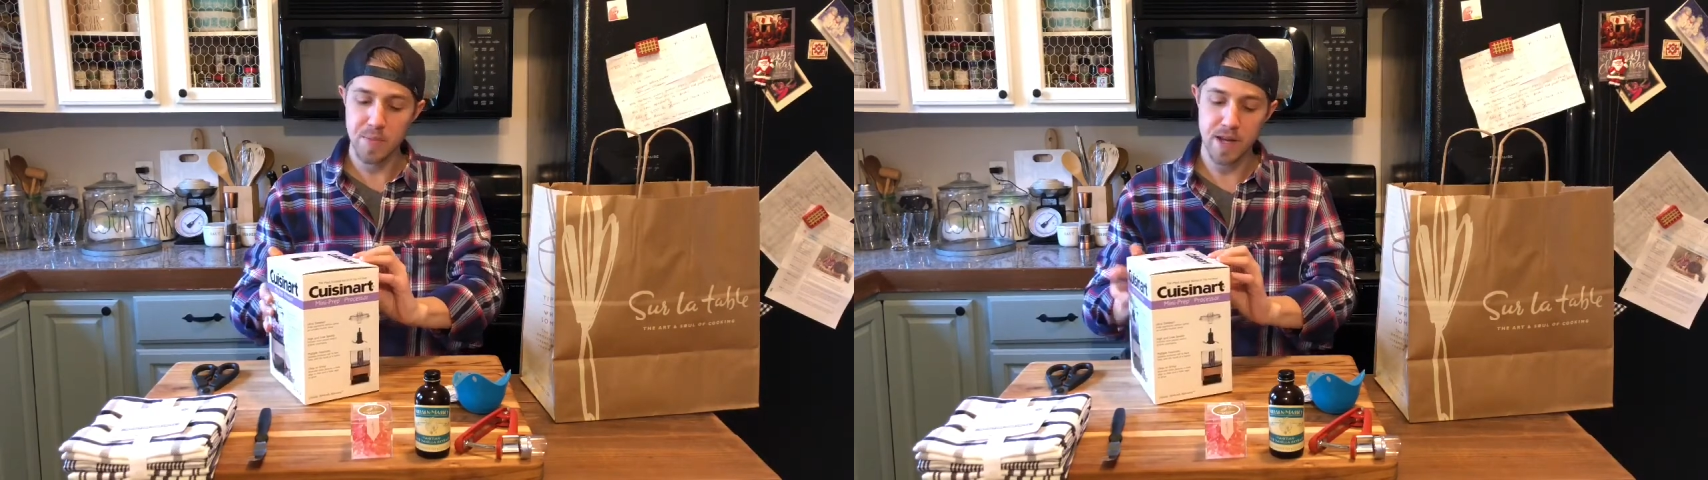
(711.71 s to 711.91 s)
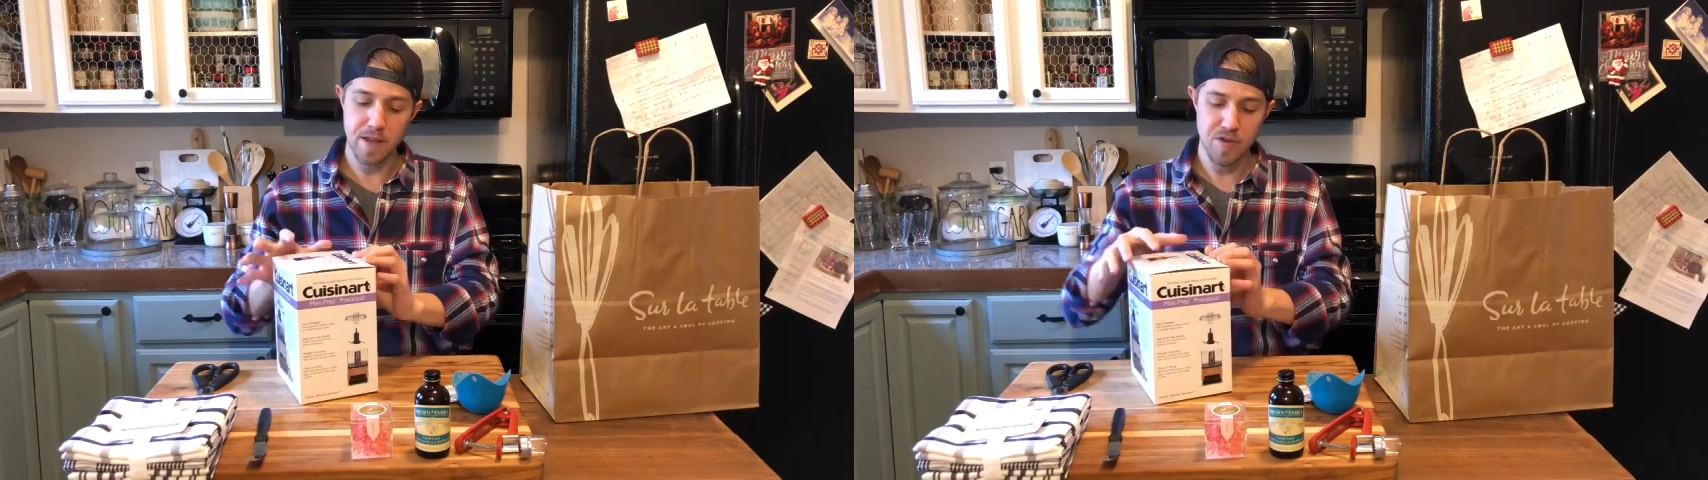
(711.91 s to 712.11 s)

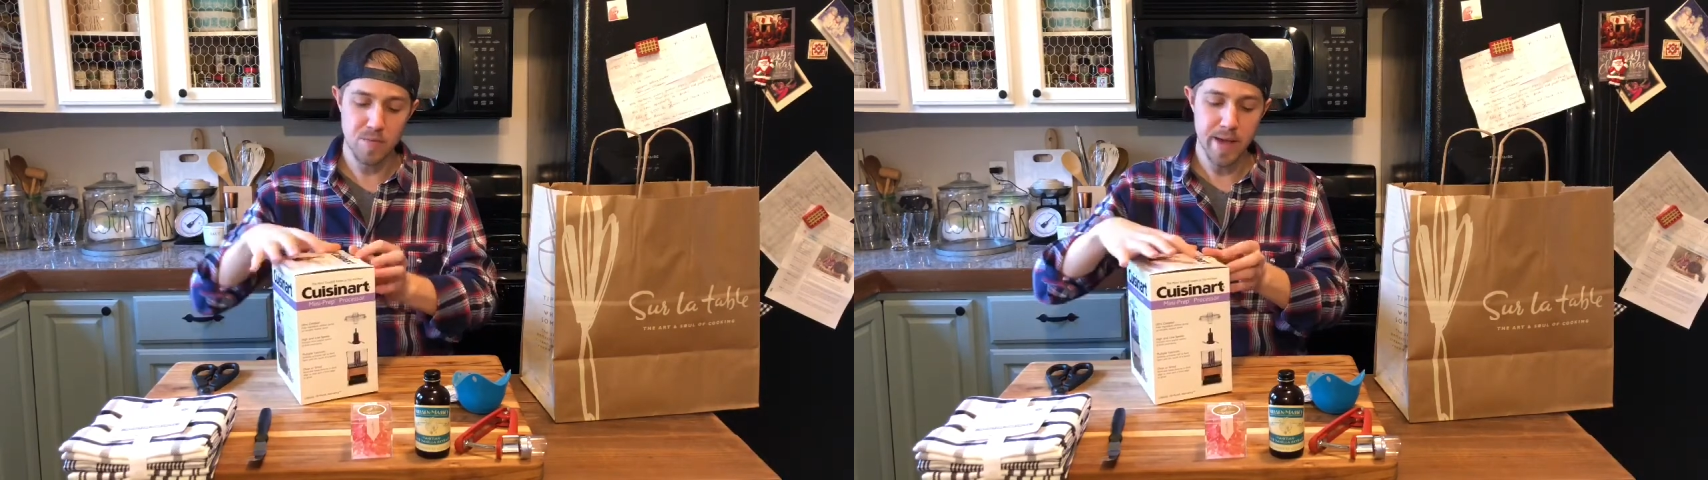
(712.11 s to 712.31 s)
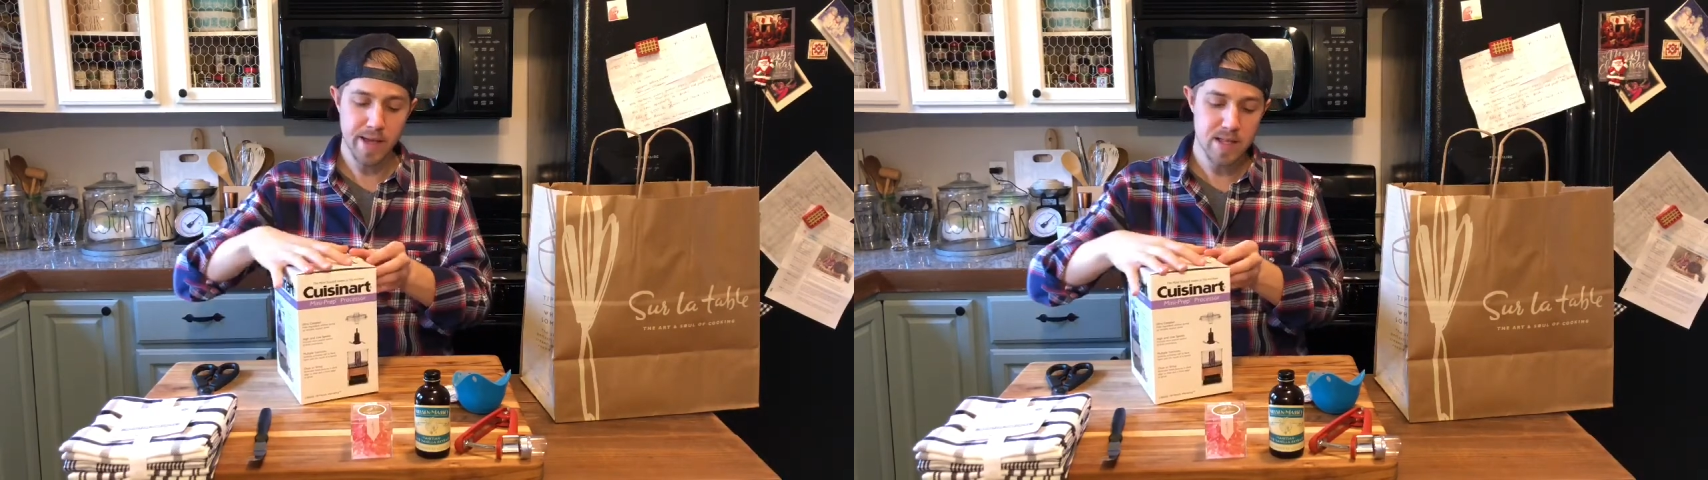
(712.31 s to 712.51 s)
but if you're
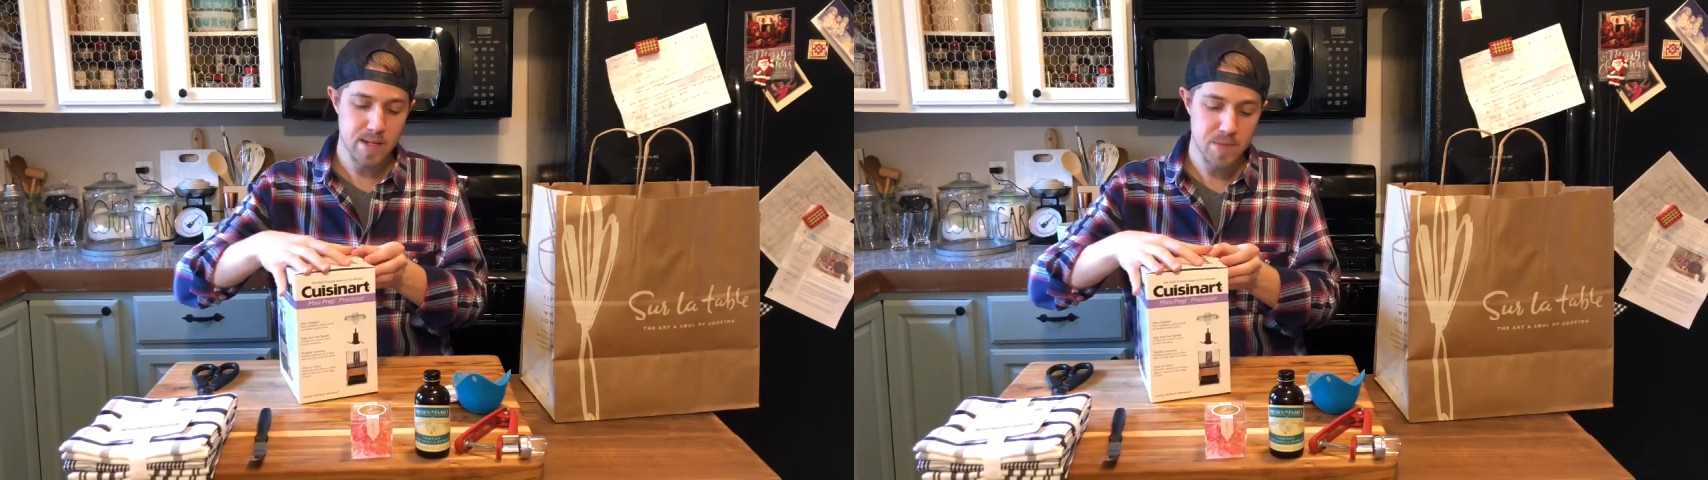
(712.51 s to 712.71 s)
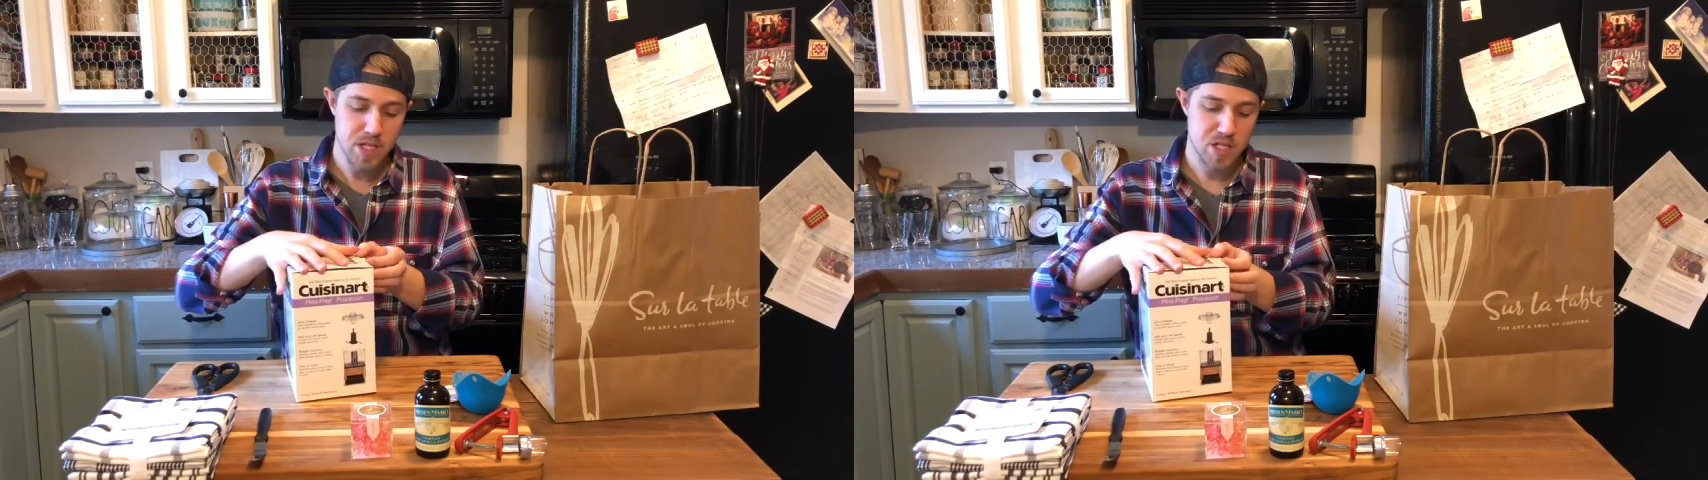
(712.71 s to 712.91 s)
making
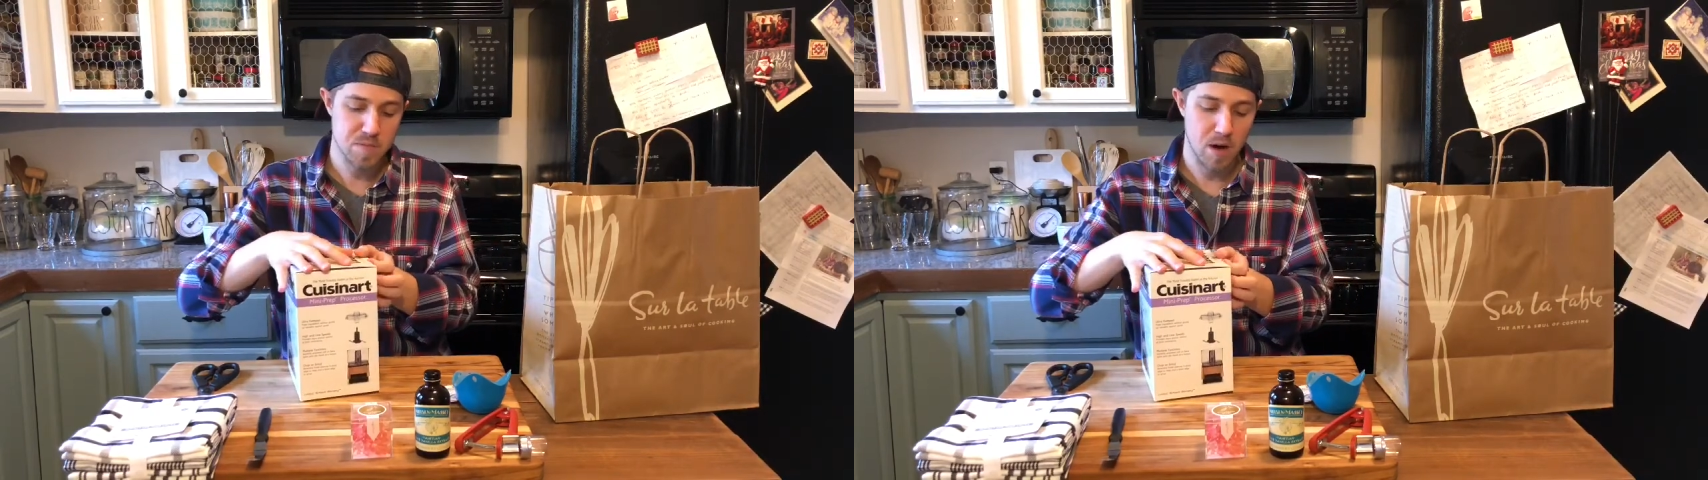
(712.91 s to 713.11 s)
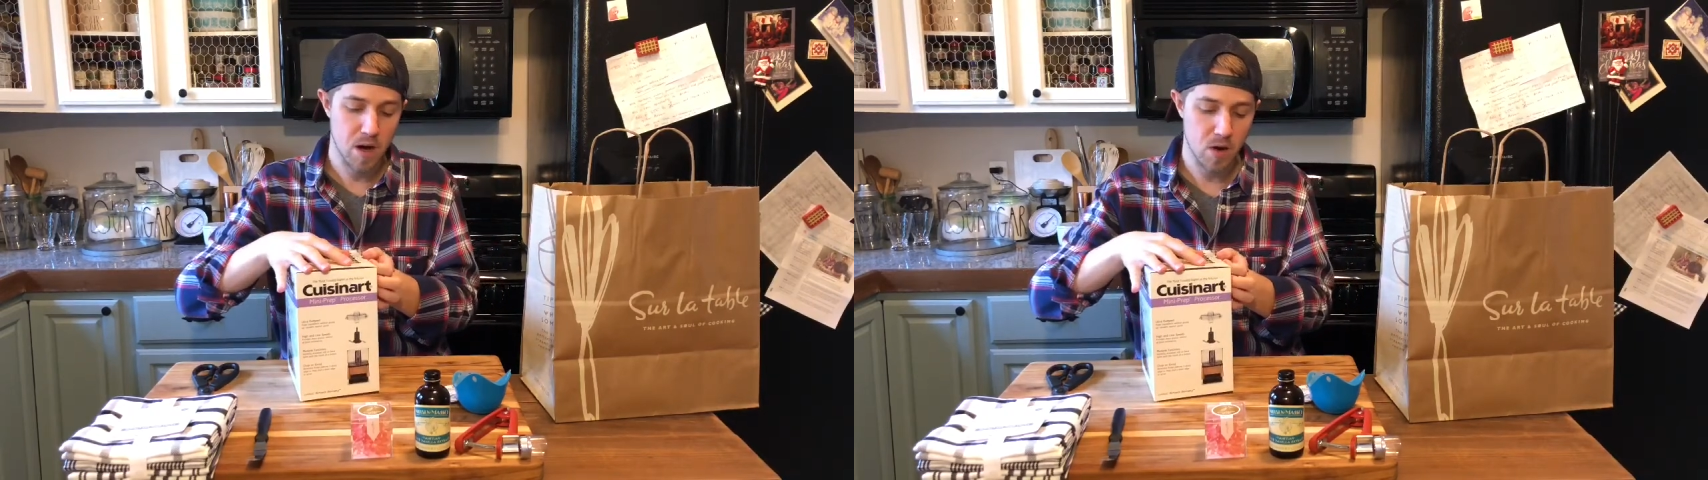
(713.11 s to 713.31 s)
something
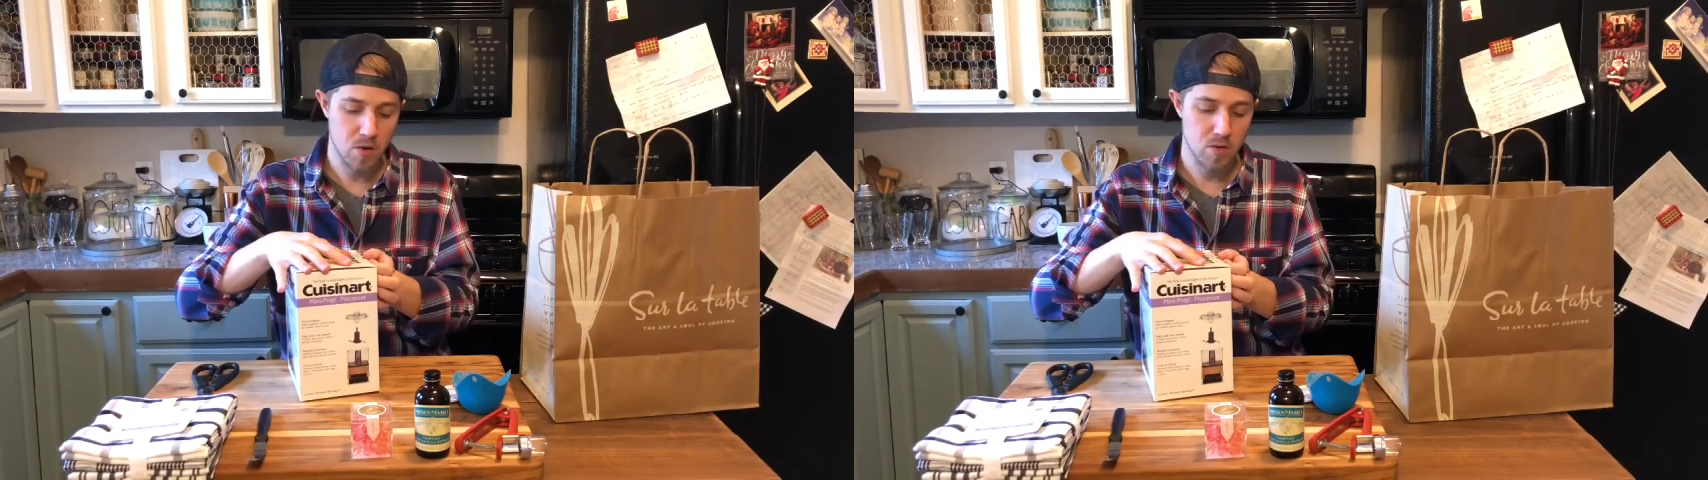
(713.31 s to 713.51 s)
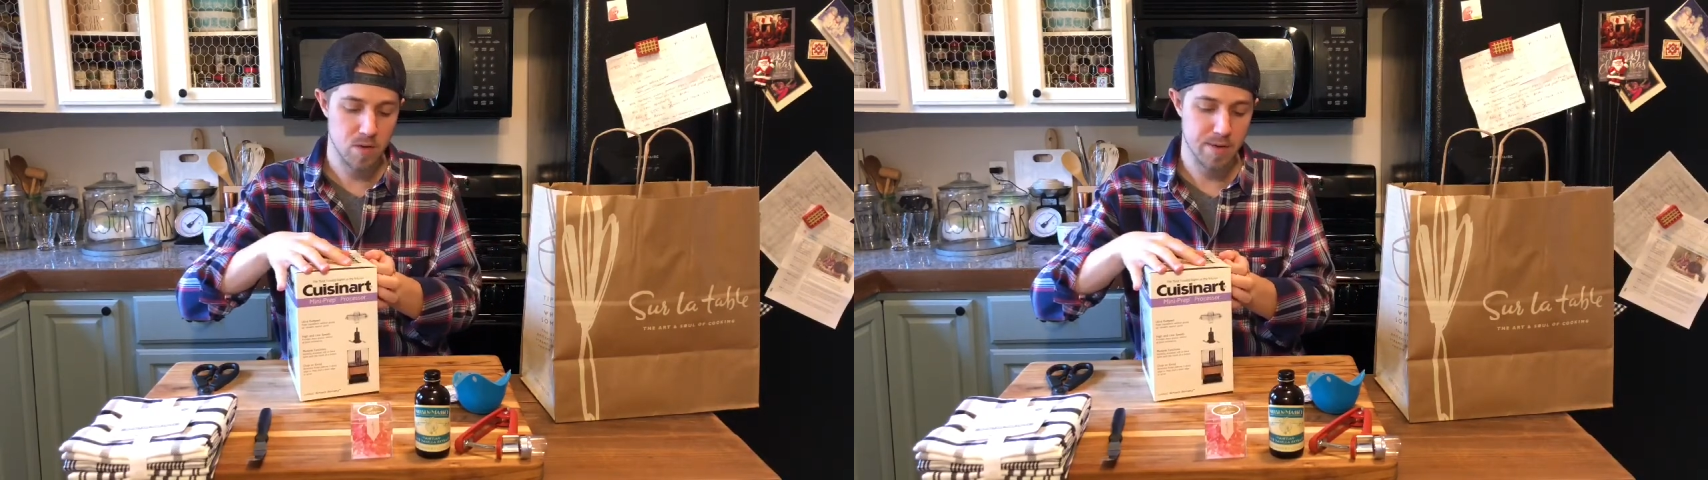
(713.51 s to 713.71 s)
small,